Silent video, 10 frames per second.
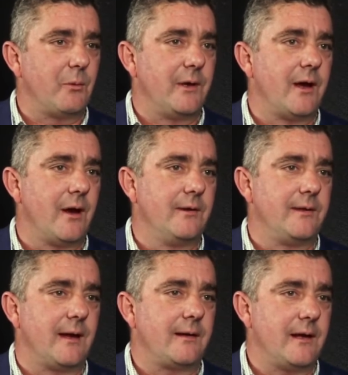that we
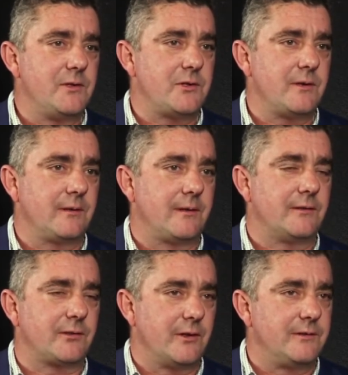know
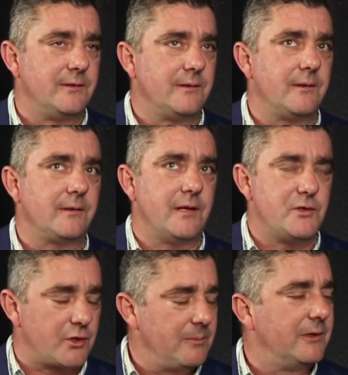that sort of
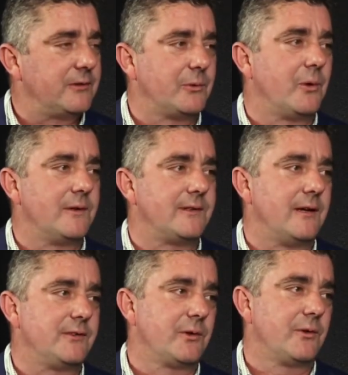contribute towards
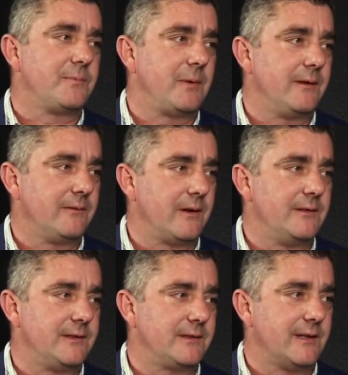those stores being
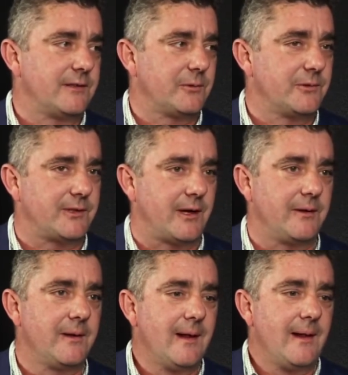very successful.
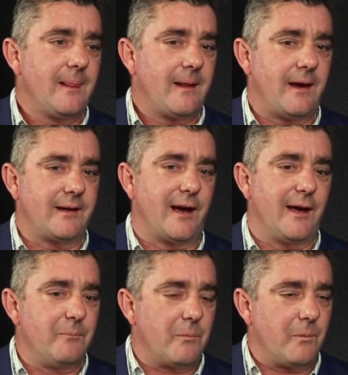So,
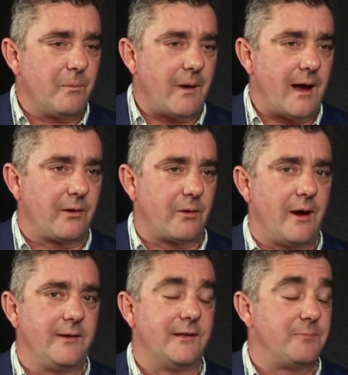again, our
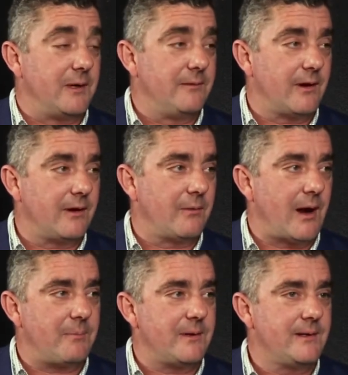growth has been very
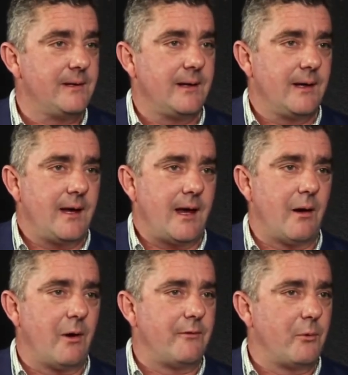rapid.
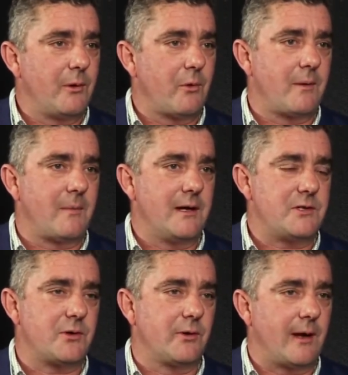However, we want to
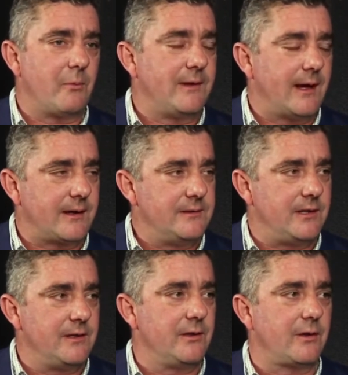make sure that with our
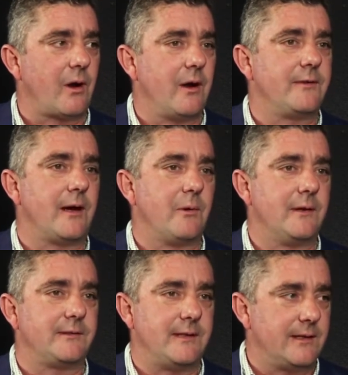continued growth that
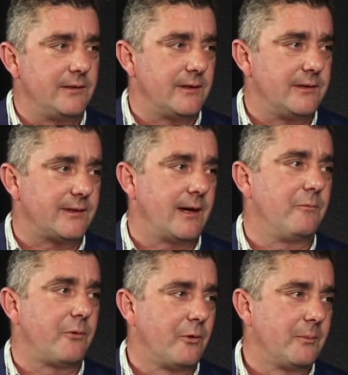we're sticking to the
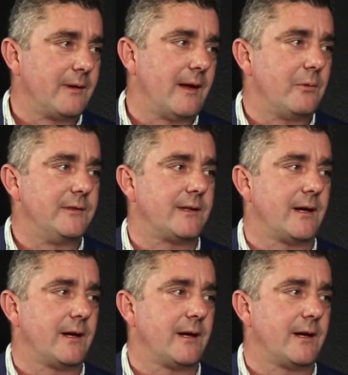same formula that we